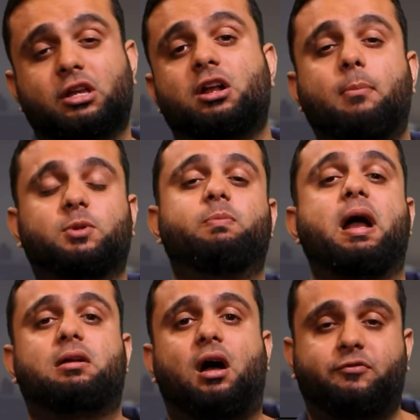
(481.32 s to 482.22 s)
He comes
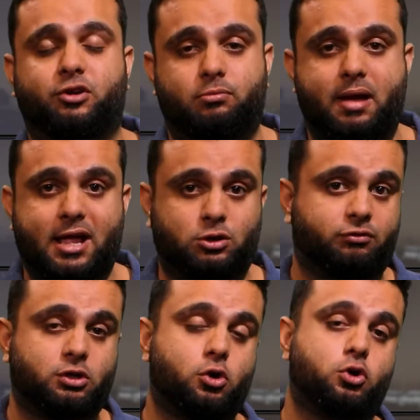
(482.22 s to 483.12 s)
back after a ban. So
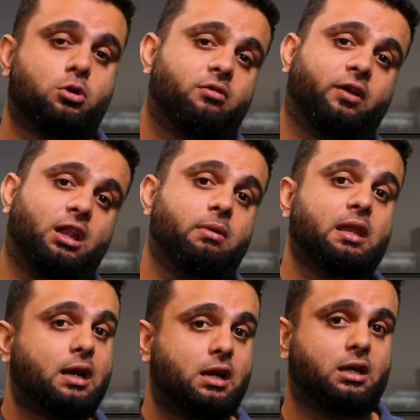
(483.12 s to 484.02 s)
we don't know if he'll
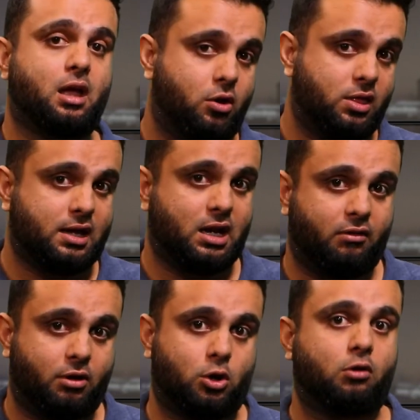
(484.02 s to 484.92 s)
immediately get into the
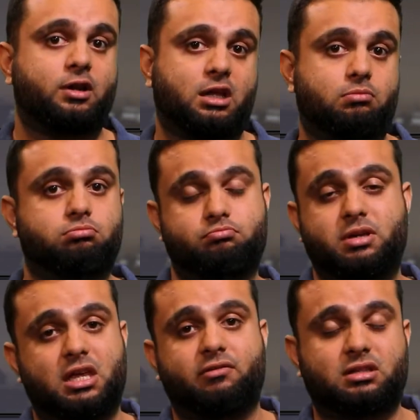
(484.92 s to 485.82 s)
11 or will he
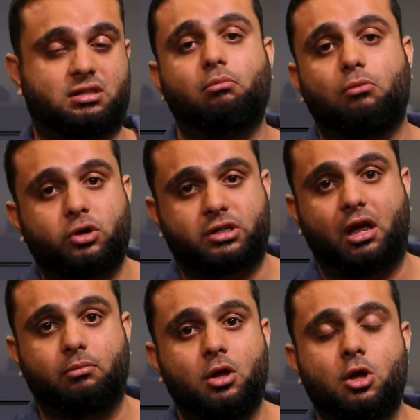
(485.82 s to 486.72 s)
be given some more
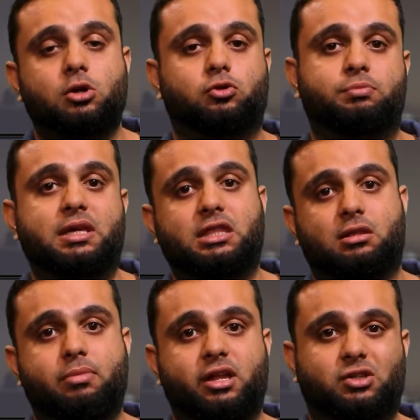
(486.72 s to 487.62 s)
time to be in
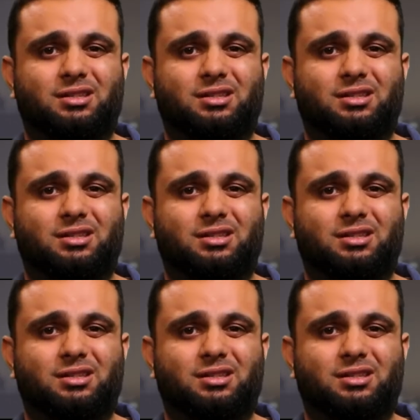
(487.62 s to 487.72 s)
the bench.